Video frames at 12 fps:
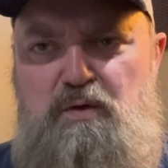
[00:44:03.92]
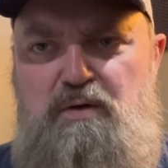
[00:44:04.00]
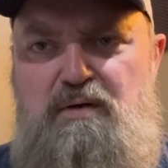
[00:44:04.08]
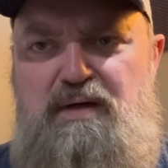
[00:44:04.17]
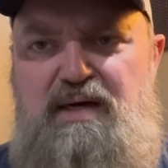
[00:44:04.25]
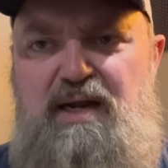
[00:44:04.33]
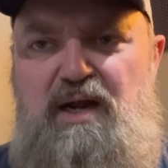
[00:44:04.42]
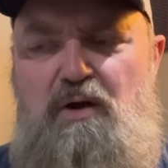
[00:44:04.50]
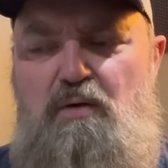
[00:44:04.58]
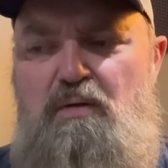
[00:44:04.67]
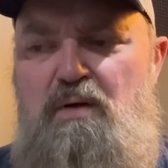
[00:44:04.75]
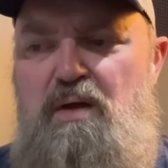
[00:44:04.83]
were and
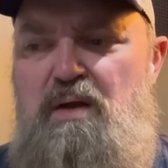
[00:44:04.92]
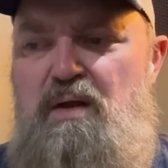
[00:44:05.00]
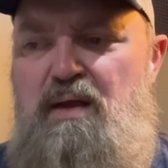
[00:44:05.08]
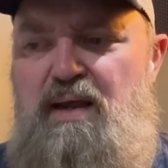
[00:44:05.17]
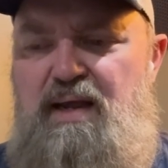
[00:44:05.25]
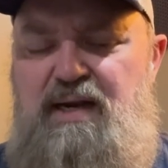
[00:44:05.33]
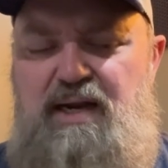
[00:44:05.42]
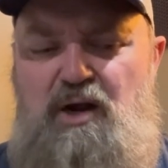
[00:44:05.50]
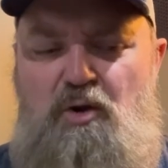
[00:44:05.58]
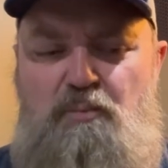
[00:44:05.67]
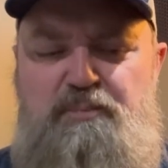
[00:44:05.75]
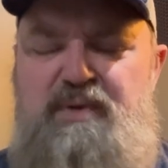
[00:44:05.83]
how and
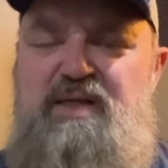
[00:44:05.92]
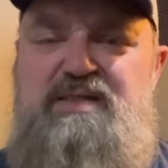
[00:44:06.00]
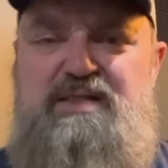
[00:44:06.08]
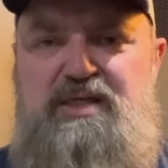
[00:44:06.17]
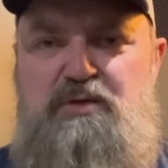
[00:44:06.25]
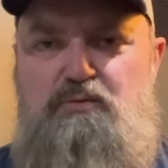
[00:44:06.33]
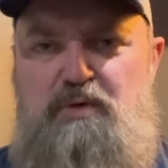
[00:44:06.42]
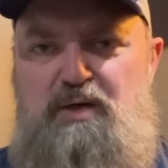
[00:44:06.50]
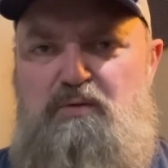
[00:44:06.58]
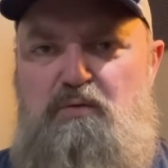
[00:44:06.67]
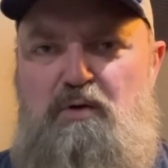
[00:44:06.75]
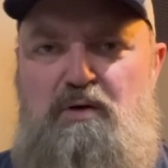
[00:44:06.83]
how busy
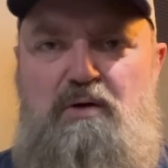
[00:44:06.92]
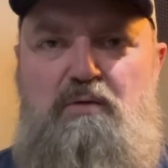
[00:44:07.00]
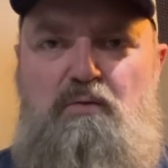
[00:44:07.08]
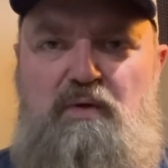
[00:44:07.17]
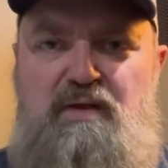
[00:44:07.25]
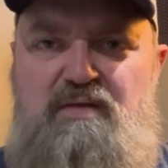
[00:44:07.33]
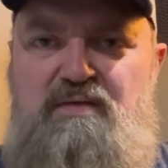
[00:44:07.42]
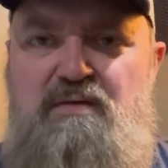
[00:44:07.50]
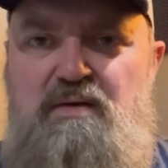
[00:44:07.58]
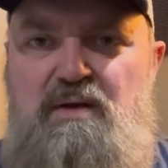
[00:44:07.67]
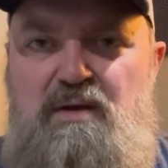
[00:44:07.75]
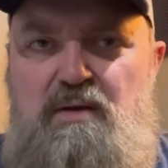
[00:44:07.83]
we were with
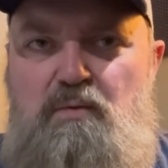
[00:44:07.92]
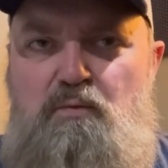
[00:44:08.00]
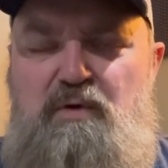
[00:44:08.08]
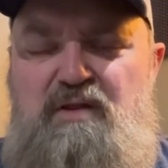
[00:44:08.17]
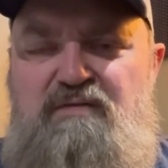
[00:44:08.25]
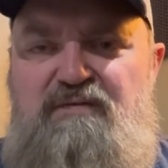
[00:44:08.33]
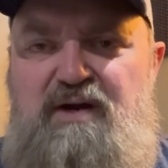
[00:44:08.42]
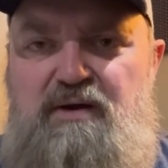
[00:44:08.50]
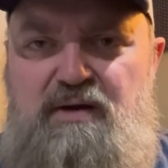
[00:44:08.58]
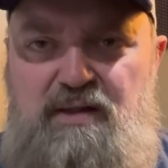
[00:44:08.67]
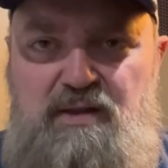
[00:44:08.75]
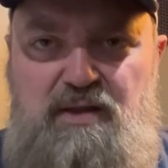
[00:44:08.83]
with
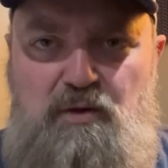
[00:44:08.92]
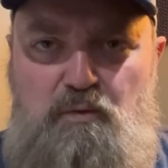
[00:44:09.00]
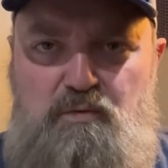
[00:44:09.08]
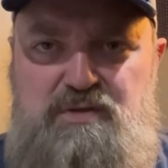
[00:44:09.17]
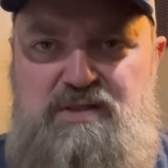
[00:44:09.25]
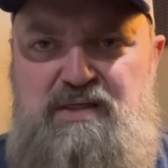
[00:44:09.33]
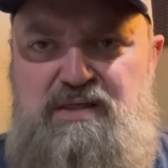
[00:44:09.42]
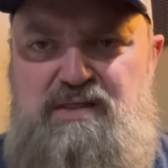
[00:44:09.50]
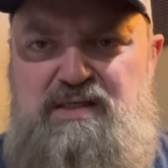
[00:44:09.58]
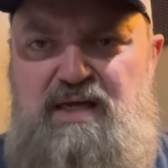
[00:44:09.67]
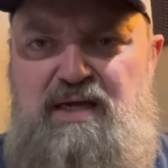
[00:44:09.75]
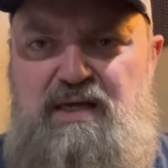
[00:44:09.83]
very little
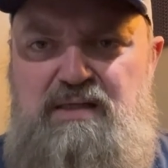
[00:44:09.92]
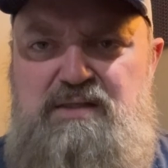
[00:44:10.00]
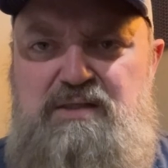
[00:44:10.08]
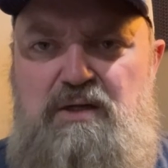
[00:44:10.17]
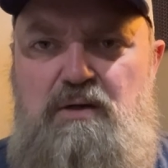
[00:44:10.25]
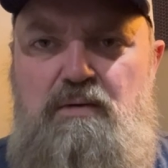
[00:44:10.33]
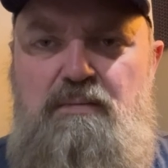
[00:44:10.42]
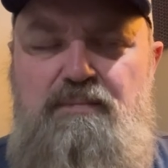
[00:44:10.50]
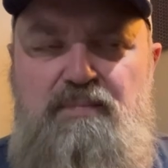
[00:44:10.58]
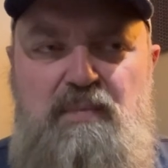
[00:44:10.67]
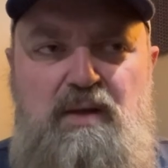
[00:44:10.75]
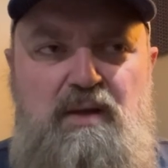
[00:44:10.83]
success. So
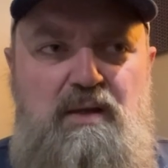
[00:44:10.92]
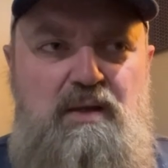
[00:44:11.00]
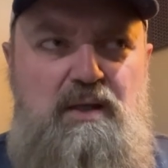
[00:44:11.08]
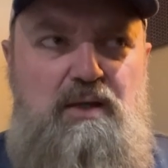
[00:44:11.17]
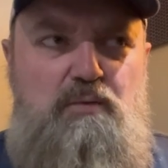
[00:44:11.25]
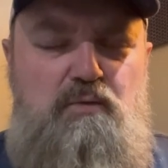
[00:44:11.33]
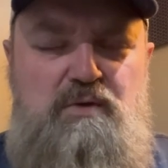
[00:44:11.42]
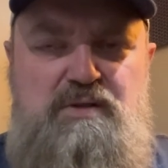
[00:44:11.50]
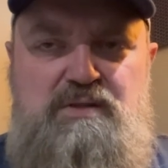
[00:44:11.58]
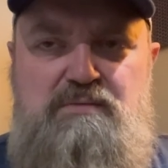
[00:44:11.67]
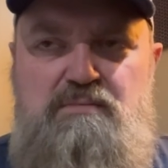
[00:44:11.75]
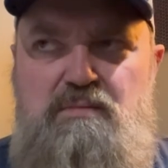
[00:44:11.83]
it
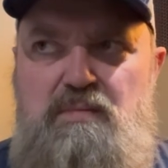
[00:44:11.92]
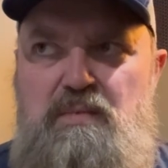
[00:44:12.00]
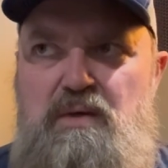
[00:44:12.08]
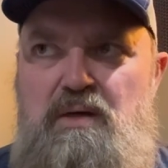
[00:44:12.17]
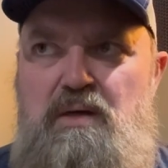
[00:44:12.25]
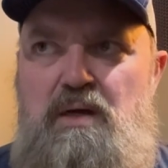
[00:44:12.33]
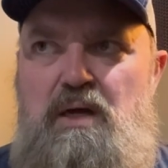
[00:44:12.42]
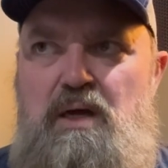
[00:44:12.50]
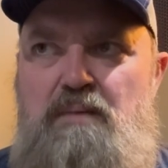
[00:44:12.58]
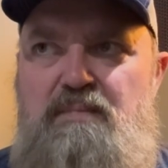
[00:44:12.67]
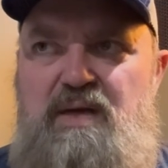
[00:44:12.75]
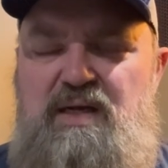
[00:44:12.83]
was
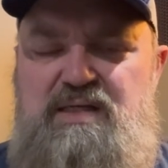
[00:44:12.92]
um,